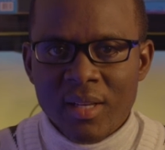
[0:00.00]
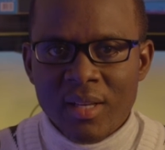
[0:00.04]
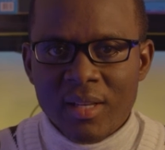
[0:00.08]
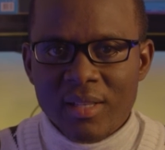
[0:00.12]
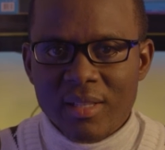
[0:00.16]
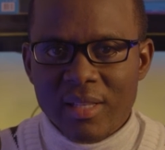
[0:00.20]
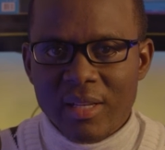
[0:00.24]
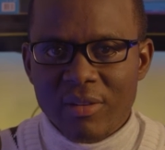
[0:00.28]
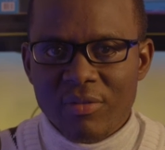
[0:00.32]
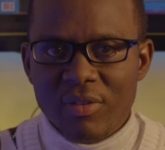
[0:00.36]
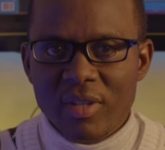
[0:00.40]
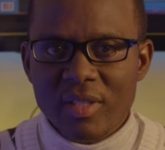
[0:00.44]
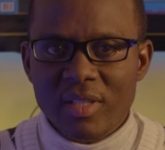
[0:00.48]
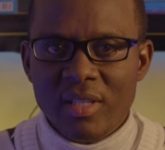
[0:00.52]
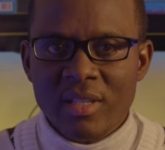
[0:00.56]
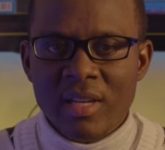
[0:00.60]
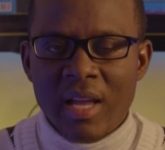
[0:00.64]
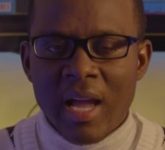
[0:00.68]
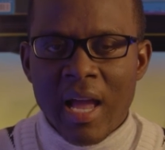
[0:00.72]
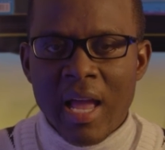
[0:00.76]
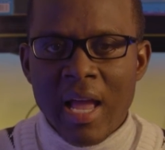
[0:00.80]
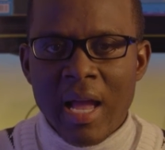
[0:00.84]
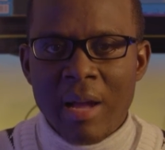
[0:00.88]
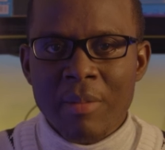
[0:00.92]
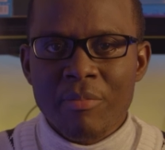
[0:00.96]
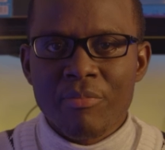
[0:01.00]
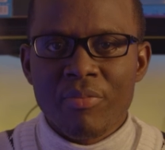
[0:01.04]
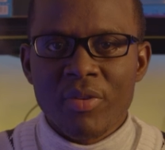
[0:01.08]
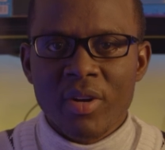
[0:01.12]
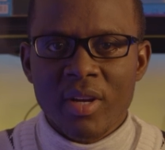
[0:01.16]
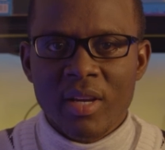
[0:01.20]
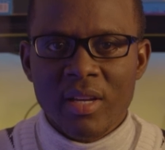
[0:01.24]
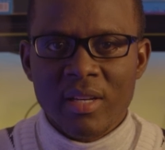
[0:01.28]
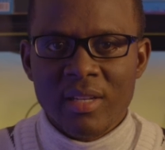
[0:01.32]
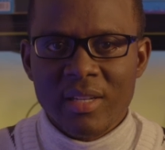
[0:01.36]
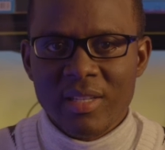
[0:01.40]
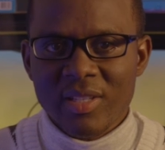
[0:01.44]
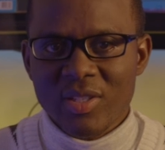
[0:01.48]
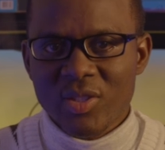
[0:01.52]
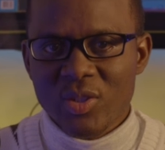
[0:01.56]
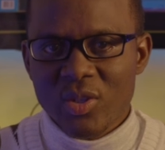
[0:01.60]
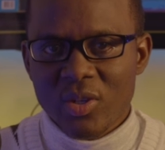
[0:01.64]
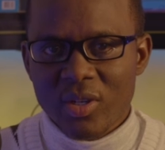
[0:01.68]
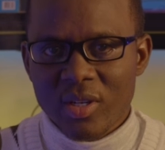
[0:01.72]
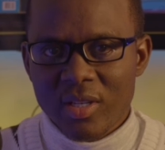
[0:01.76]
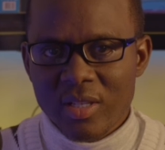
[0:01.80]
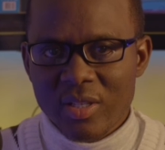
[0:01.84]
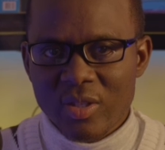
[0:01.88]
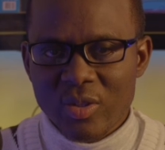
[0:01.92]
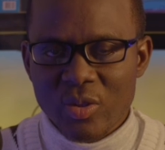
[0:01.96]
The reason I am bringing these
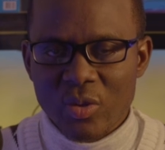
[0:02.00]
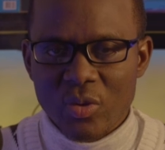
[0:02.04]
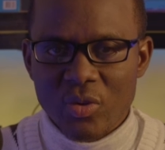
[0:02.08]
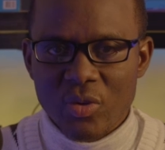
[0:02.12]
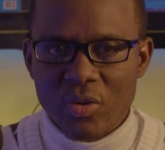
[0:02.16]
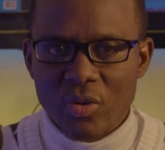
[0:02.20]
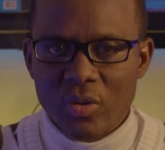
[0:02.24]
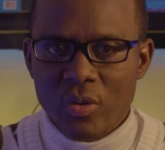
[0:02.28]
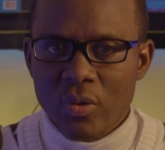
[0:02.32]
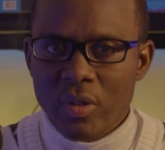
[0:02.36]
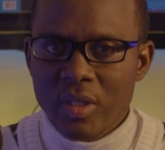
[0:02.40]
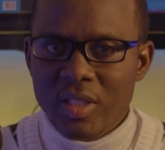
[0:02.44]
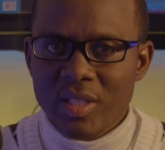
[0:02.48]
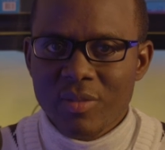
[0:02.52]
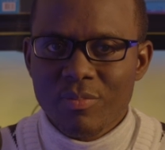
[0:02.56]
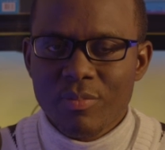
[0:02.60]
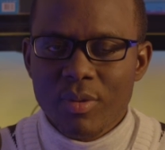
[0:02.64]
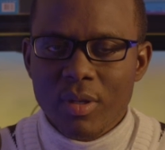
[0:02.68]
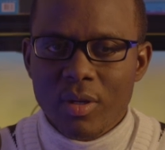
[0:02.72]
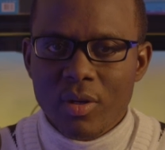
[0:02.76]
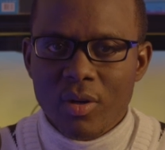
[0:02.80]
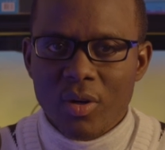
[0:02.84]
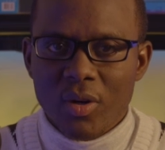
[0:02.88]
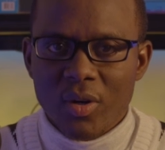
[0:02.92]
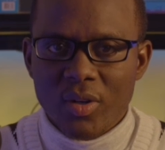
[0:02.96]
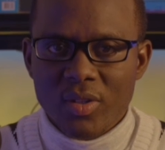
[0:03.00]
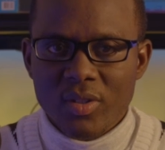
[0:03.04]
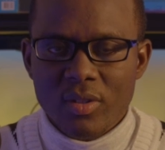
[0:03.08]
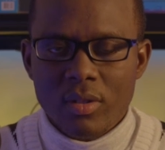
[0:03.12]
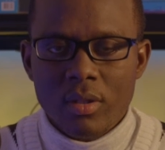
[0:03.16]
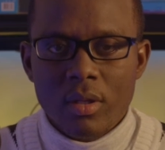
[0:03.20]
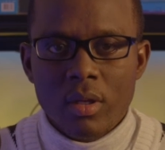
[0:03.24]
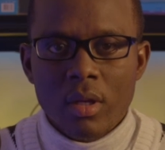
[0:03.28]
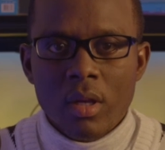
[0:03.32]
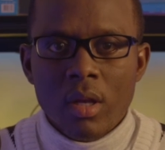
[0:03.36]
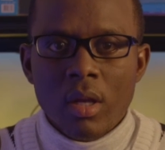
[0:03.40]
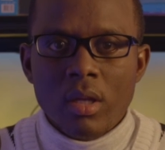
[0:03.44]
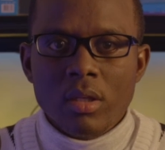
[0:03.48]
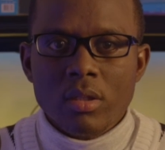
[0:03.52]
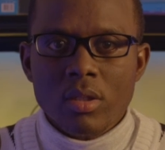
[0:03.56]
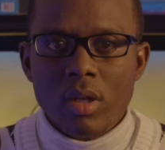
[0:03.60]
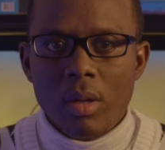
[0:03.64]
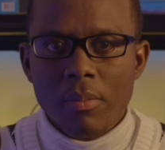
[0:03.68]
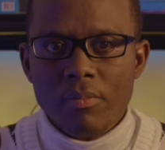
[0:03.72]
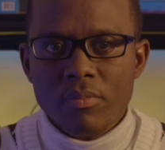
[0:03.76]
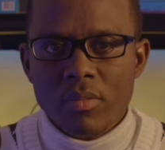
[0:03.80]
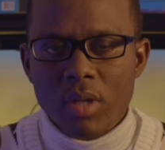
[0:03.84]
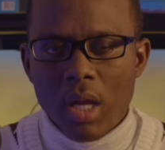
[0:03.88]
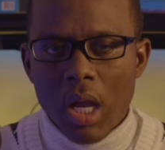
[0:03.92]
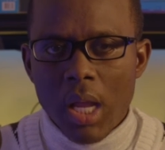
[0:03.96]
stories to you is because
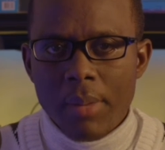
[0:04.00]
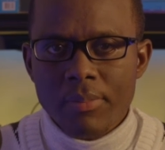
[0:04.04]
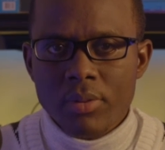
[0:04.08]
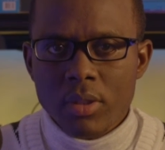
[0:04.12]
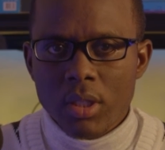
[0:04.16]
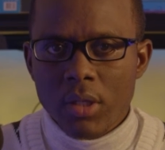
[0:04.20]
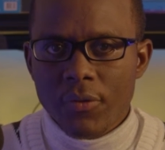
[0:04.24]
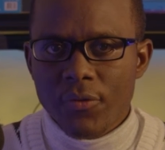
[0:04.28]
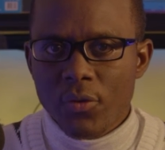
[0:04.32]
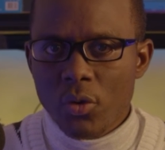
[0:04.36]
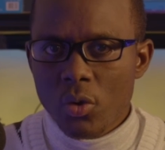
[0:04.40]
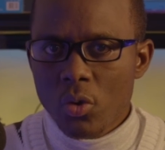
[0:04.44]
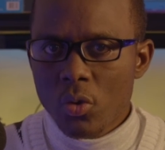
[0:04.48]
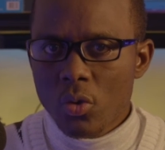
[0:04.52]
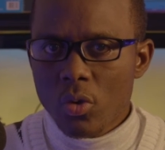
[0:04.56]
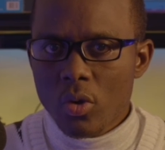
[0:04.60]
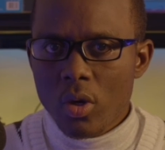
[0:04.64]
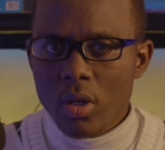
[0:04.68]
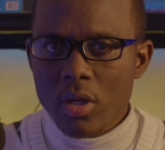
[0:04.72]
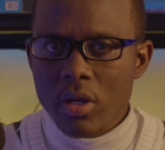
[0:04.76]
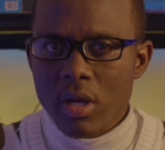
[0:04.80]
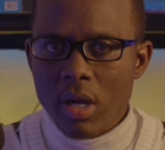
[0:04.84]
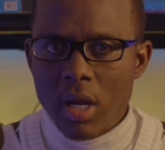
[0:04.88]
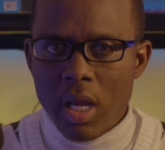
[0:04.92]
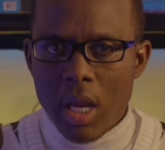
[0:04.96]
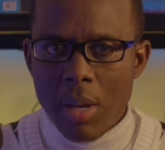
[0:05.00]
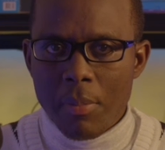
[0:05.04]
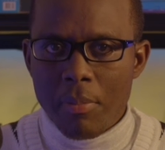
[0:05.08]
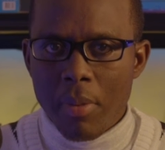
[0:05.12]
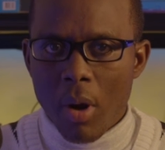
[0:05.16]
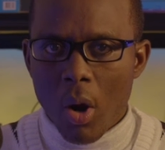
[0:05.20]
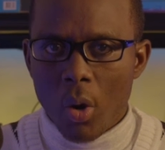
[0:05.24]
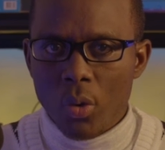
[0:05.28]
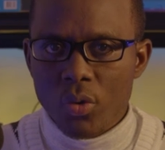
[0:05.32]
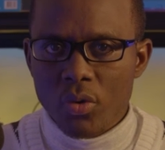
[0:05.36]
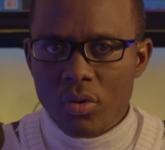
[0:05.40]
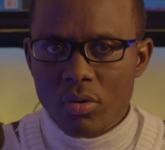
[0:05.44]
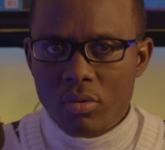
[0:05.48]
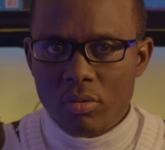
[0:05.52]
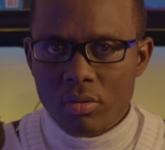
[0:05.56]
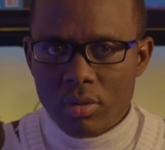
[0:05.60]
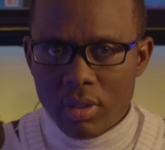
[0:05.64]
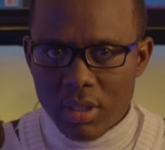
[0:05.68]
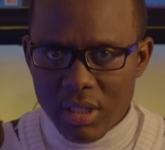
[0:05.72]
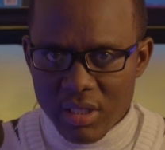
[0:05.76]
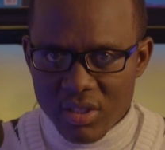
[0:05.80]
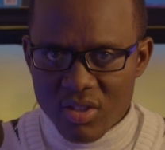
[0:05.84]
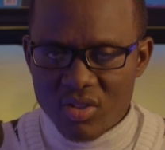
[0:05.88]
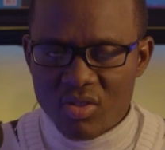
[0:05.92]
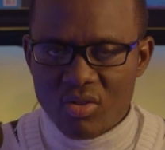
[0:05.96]
sometimes if you do not hear about
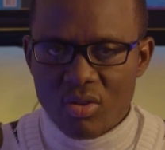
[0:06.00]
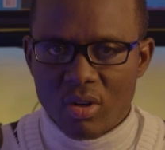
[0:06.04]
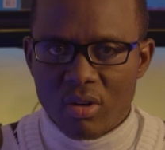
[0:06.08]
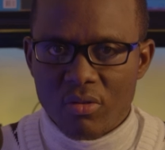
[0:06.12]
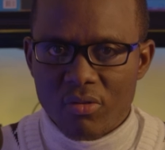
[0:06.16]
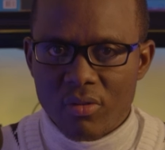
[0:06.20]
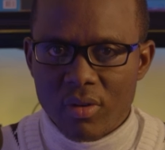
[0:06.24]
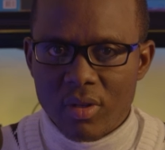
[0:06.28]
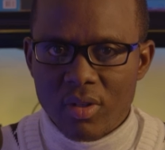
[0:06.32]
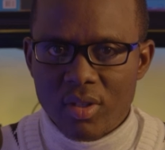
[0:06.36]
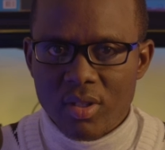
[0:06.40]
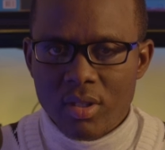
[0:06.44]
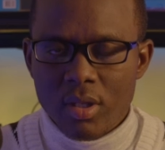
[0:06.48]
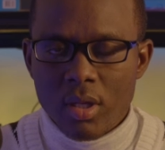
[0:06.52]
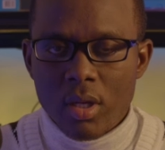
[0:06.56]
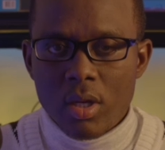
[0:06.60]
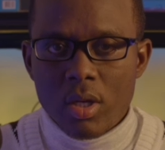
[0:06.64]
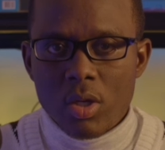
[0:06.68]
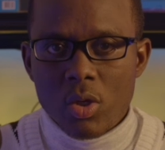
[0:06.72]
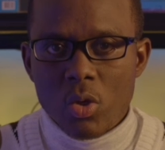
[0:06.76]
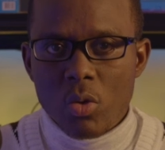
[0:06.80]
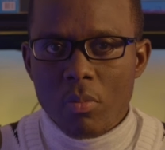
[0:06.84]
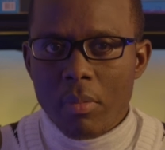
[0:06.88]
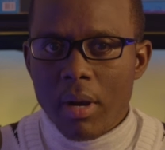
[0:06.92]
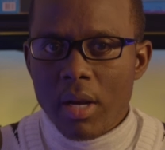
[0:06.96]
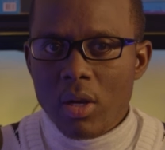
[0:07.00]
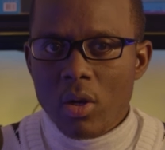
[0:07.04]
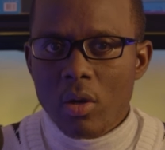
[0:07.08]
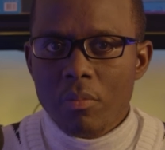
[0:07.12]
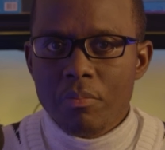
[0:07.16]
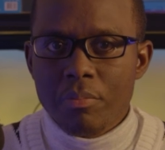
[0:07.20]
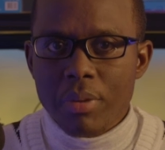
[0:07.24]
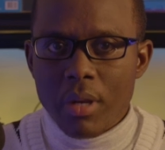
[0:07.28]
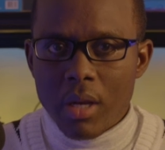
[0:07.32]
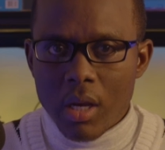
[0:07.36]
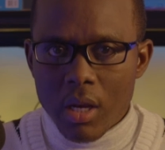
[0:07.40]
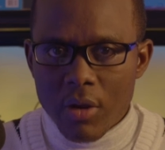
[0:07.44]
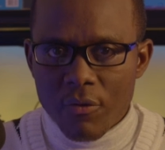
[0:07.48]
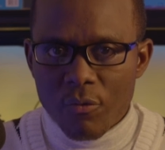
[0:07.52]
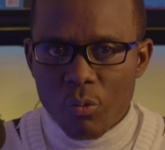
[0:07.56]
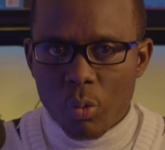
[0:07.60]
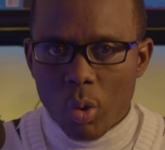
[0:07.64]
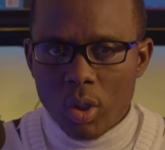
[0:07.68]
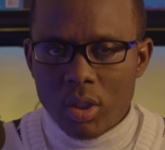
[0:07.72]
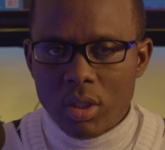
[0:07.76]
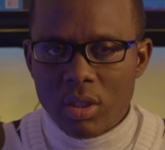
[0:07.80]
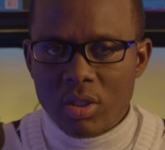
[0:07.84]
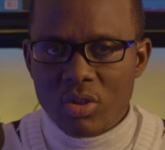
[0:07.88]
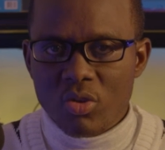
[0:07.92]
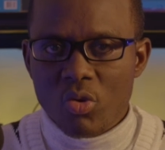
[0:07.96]
these stories, you might not believe
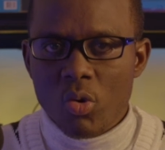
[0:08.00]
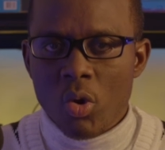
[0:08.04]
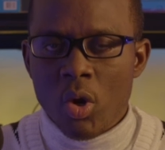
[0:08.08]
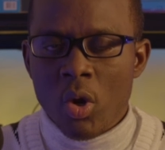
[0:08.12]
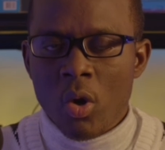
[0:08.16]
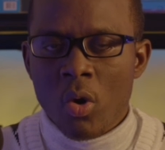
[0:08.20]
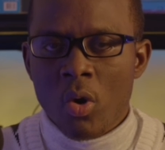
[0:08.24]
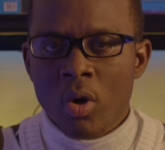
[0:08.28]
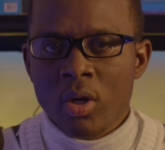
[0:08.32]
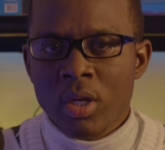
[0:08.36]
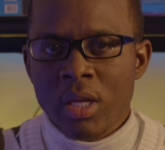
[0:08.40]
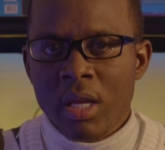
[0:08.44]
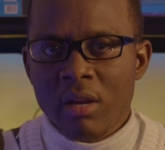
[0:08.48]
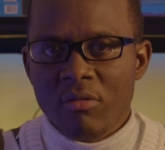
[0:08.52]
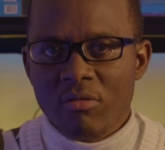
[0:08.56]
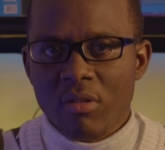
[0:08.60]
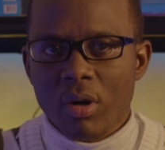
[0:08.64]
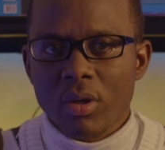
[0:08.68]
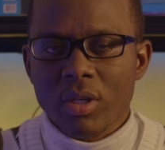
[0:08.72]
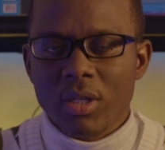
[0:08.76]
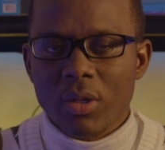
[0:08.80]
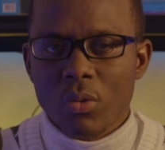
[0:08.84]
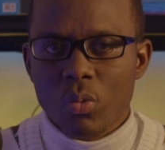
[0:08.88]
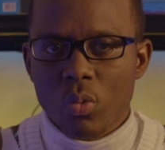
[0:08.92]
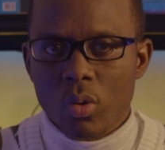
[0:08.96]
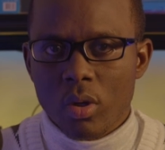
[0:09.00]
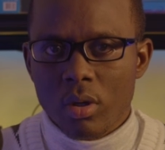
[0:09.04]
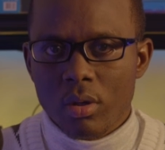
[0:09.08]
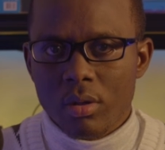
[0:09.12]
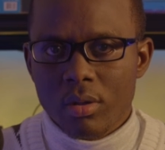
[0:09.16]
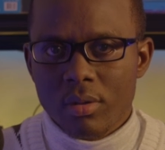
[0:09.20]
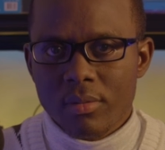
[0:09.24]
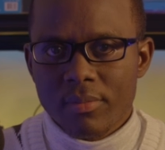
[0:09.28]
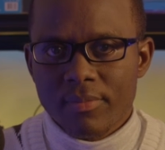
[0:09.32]
what is going on around the world.